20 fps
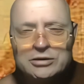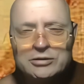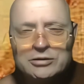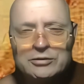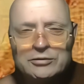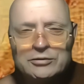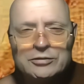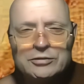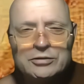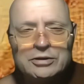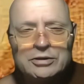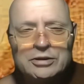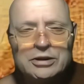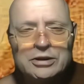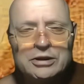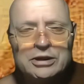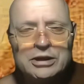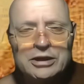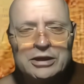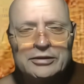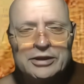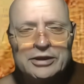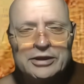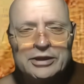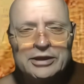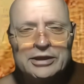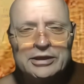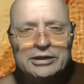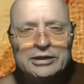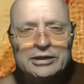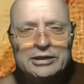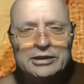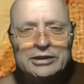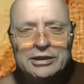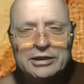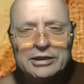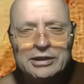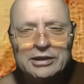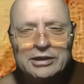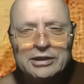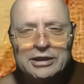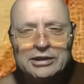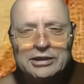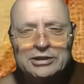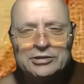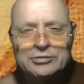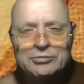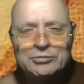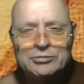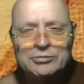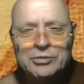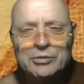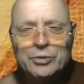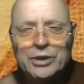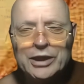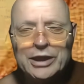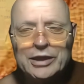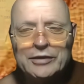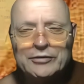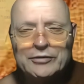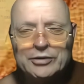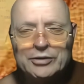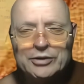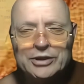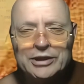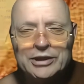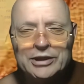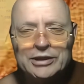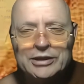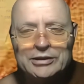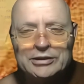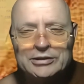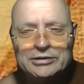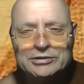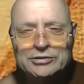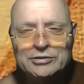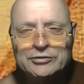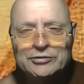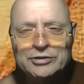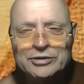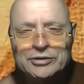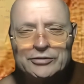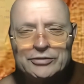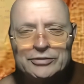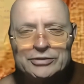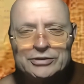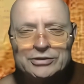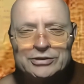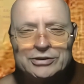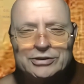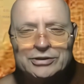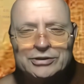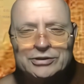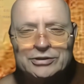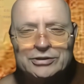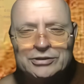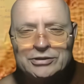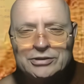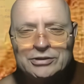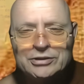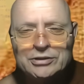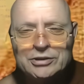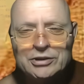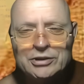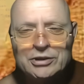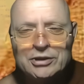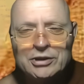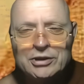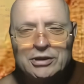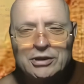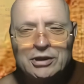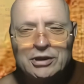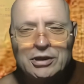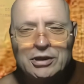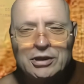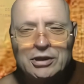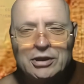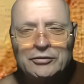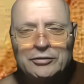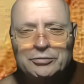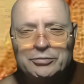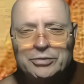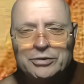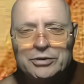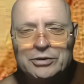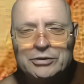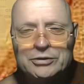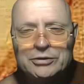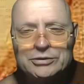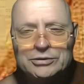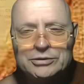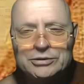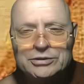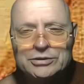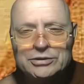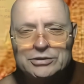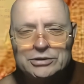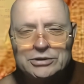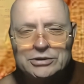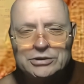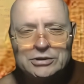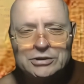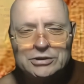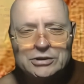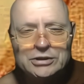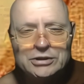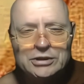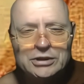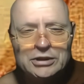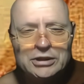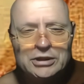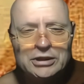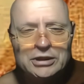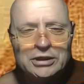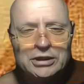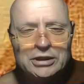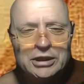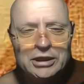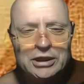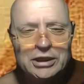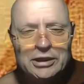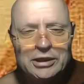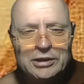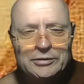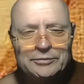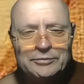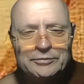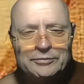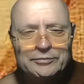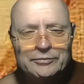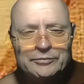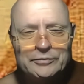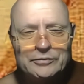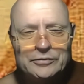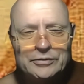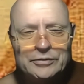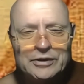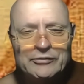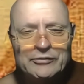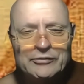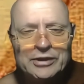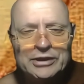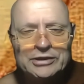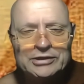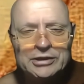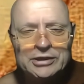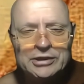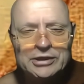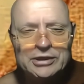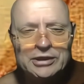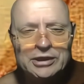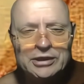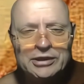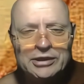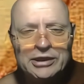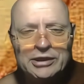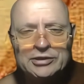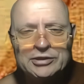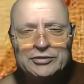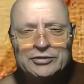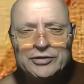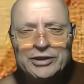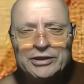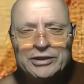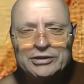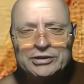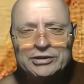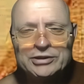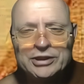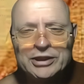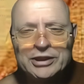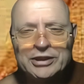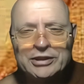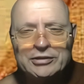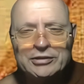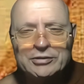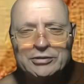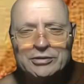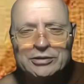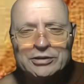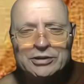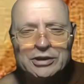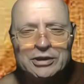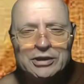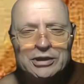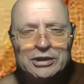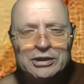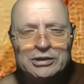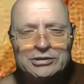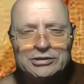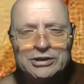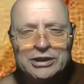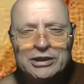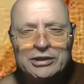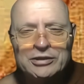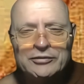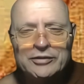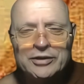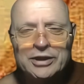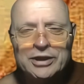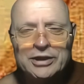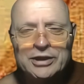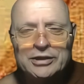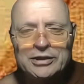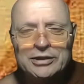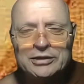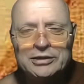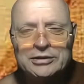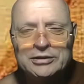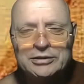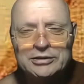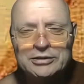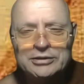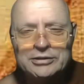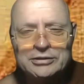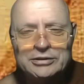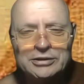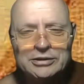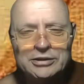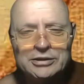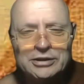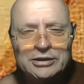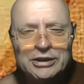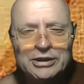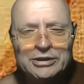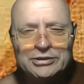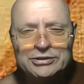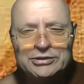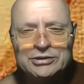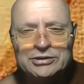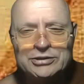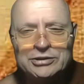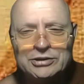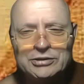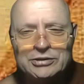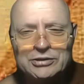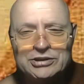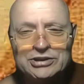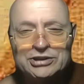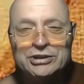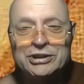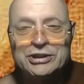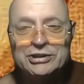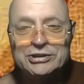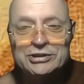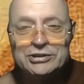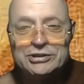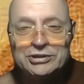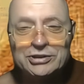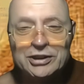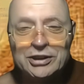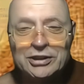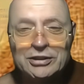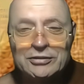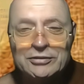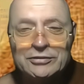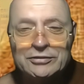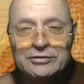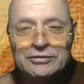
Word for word: So I think that that's one way of looking at sort of differences of approach. Um, nevertheless, I, th- I think it's fair to say that Theravada is sees itself